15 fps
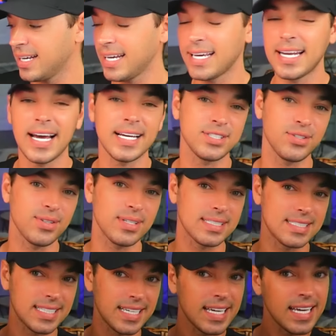And as you can
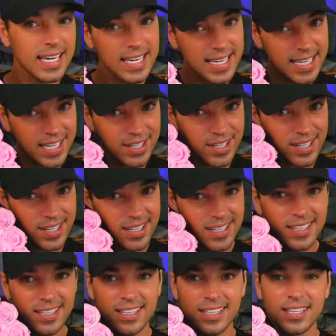see here,
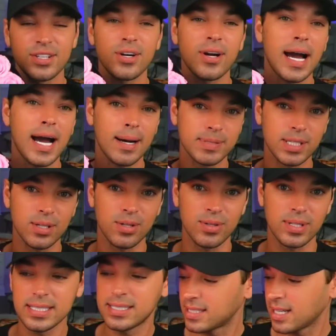they're
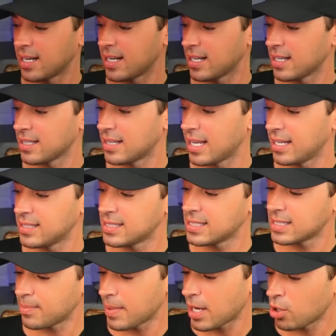absolutely stunning. They
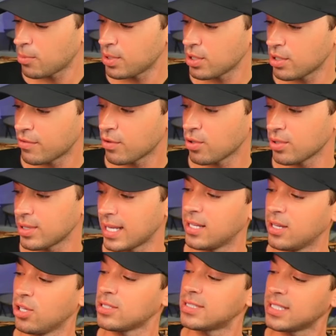smell beautiful, they
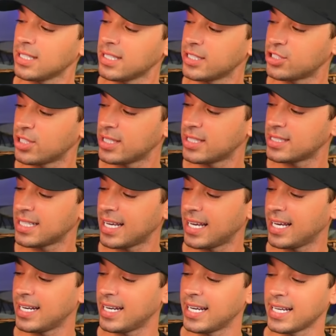look delicious,
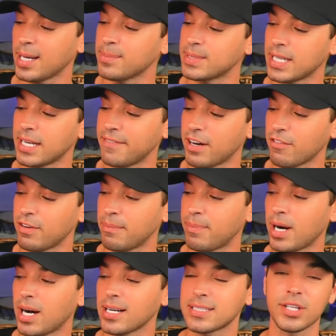and it comes in a velvet
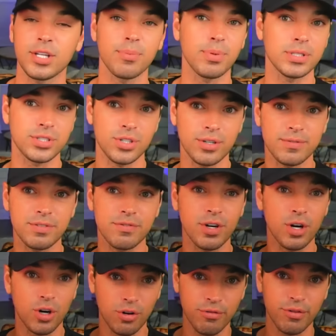box and they're preserved
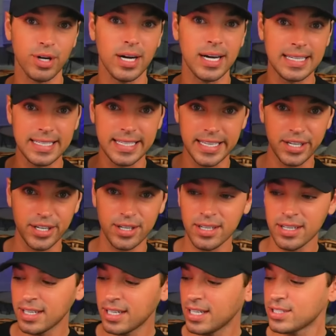for over a year.
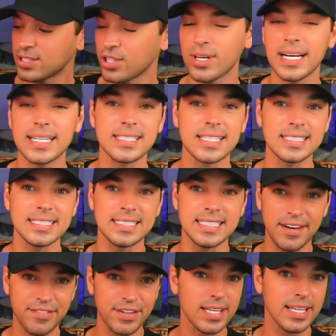So you guys
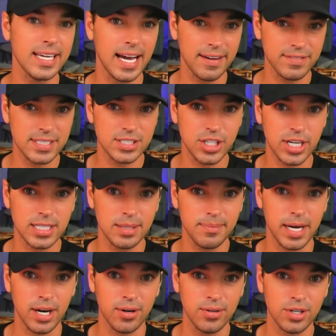definitely have to check them
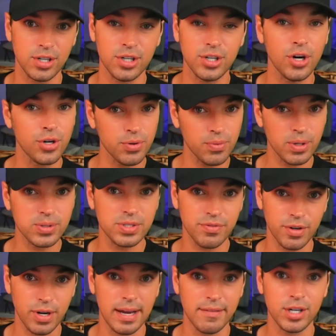out. Go to
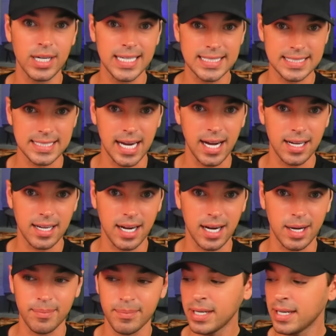
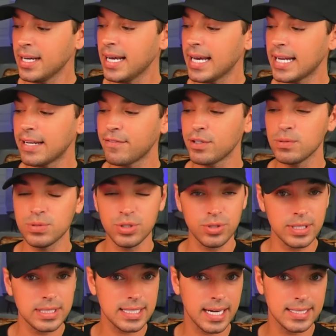roseforever.com. And if you do
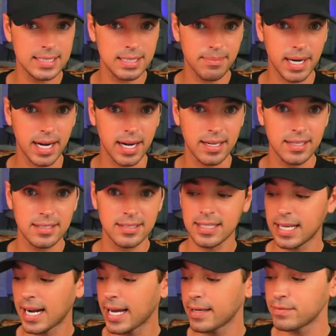decide to buy,
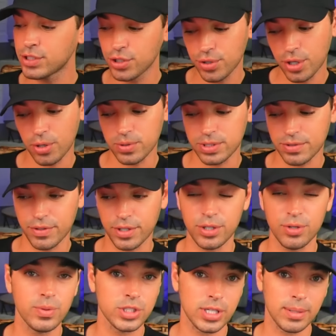then I have two codes for
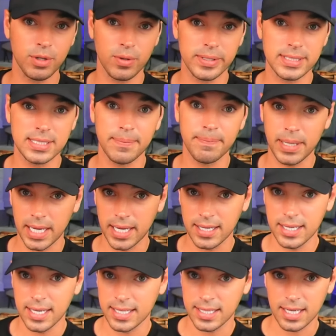you, which I'm going to
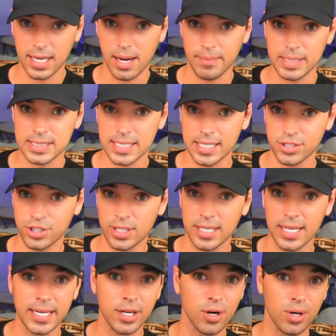pin in the comment section
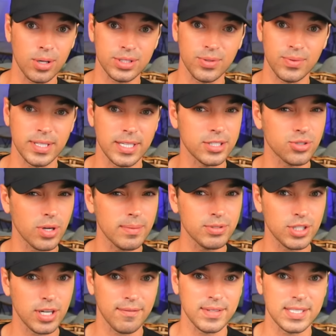and also in the
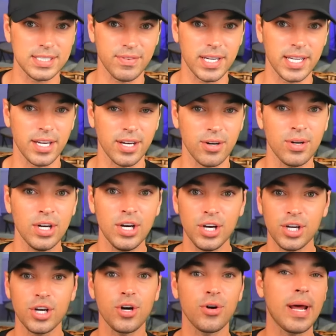description of this video.
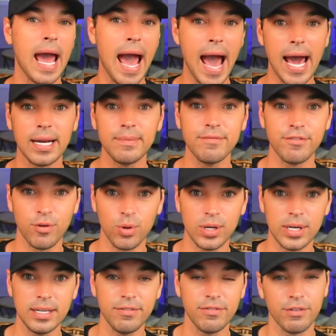Code
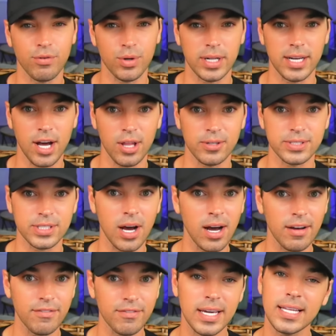ADAM40 for $40
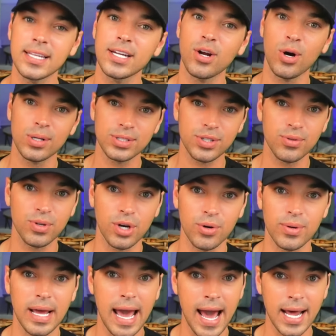off, and then also
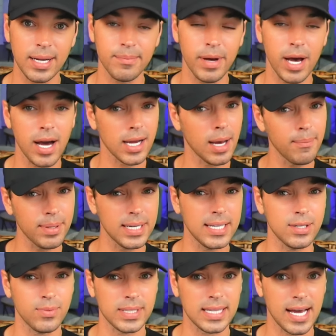code ADAM
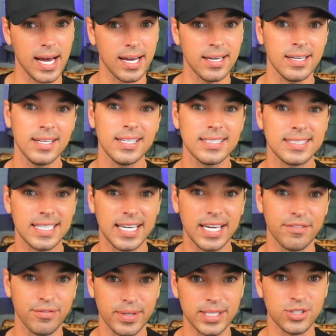accompanied with that to
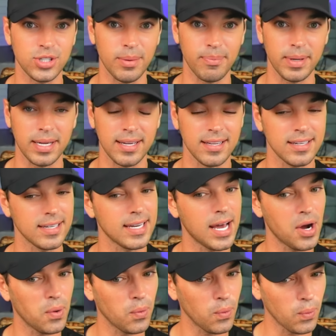get free shipping.
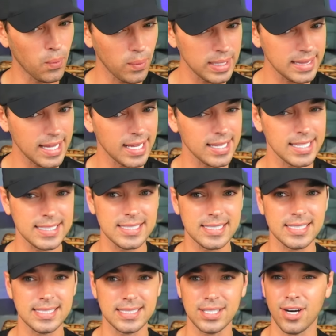Now, with that,
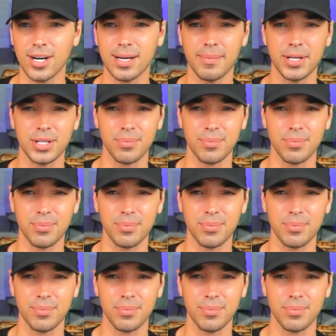let's talk about the